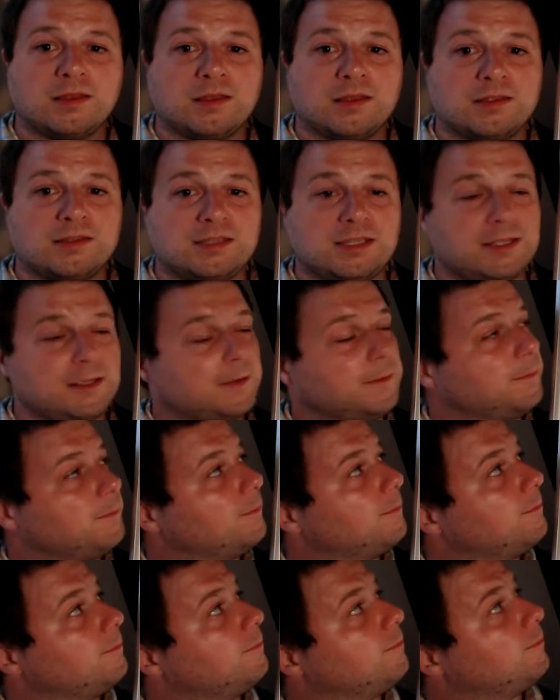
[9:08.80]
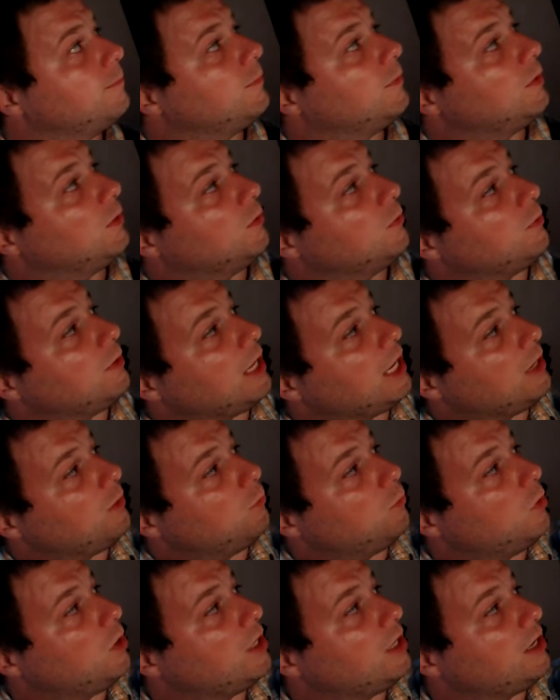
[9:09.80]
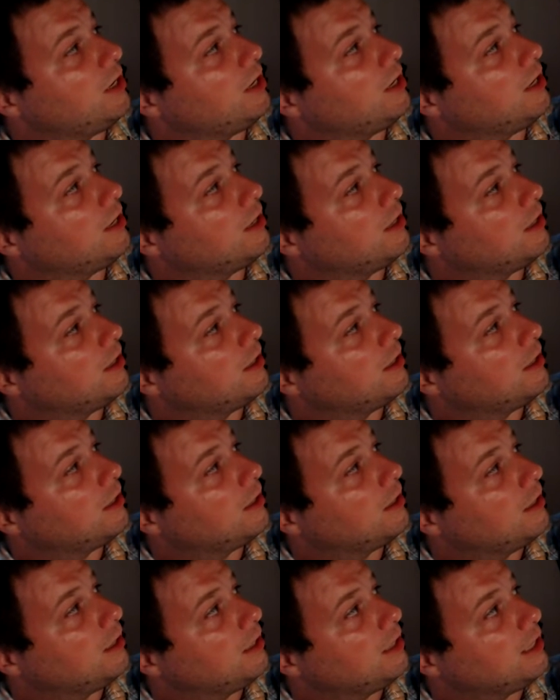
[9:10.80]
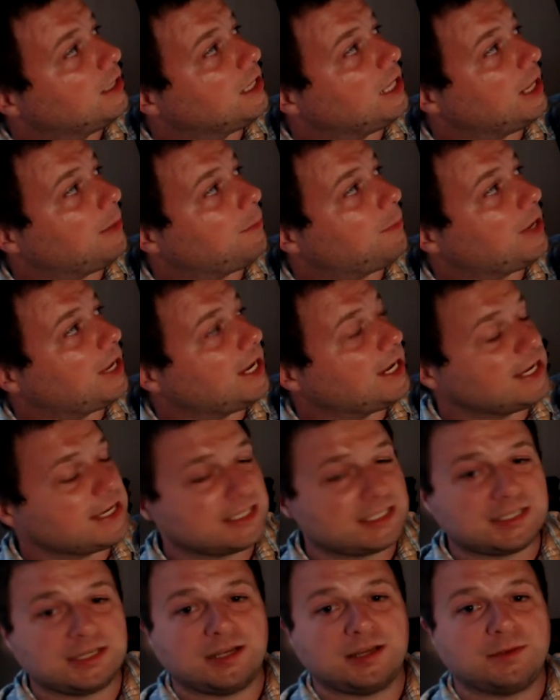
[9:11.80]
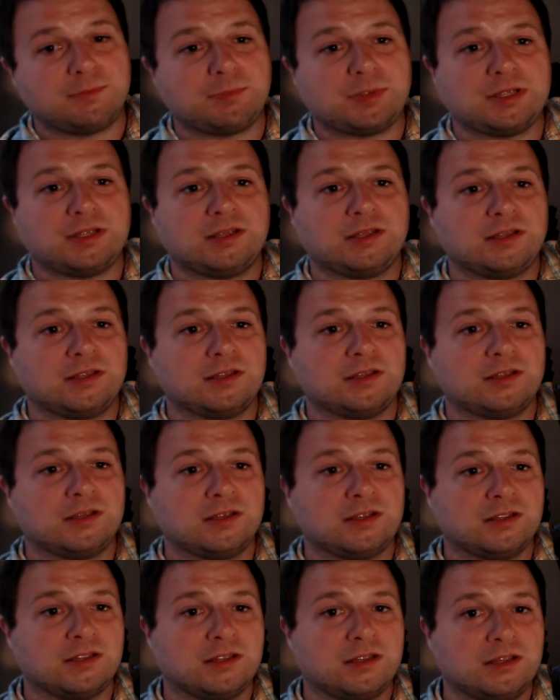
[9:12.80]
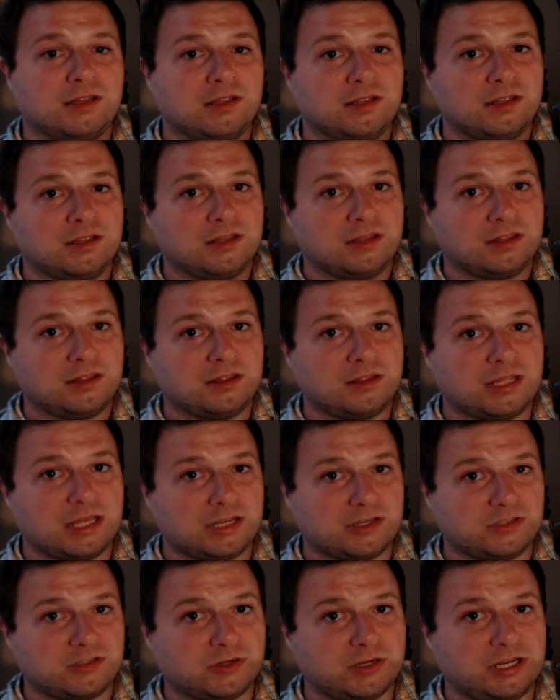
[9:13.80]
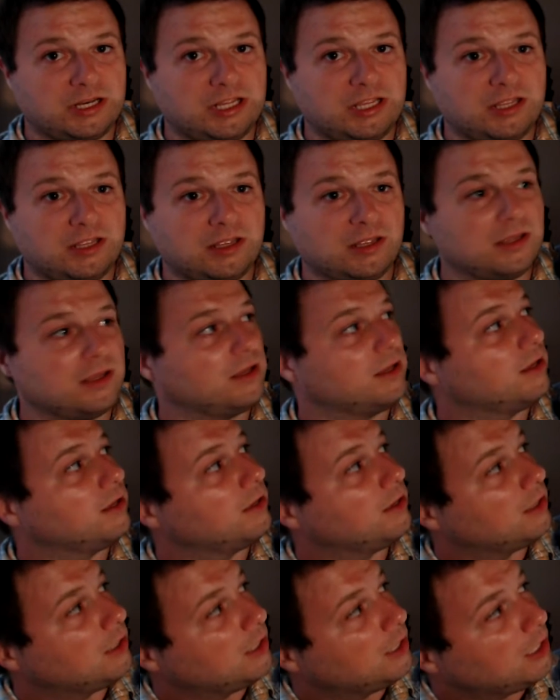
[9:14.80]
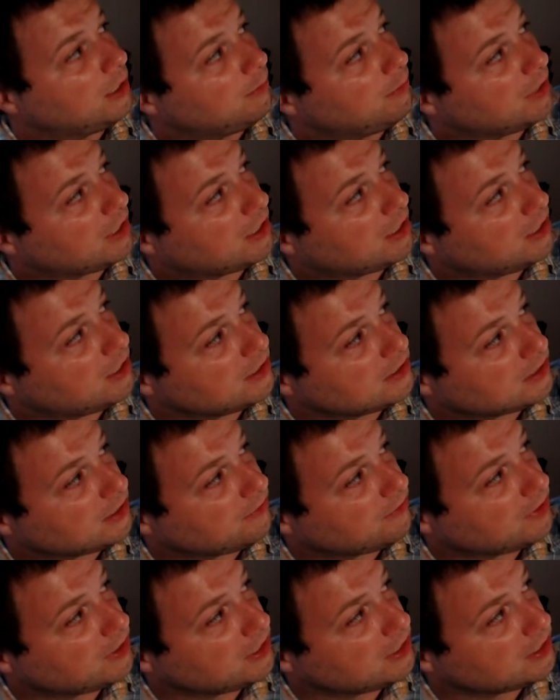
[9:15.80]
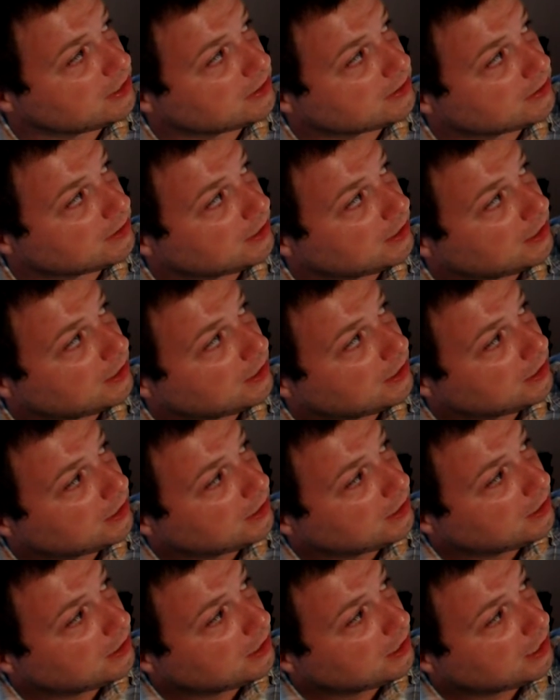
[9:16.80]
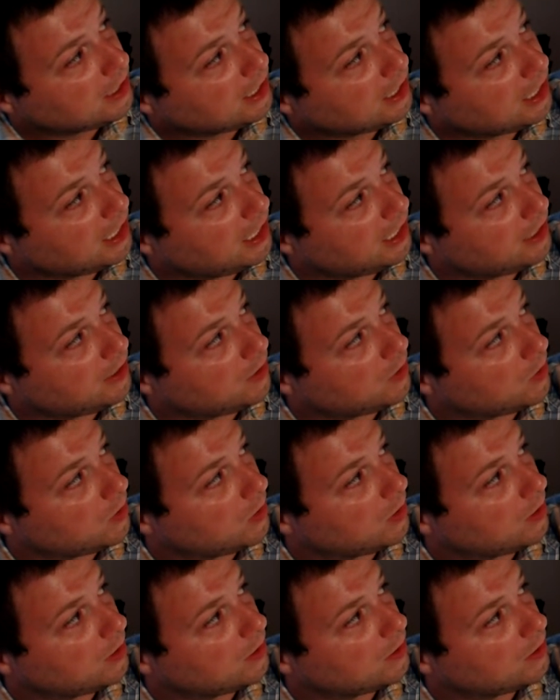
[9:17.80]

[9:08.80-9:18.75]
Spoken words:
see, we had one that passed up that treaty because of his anger.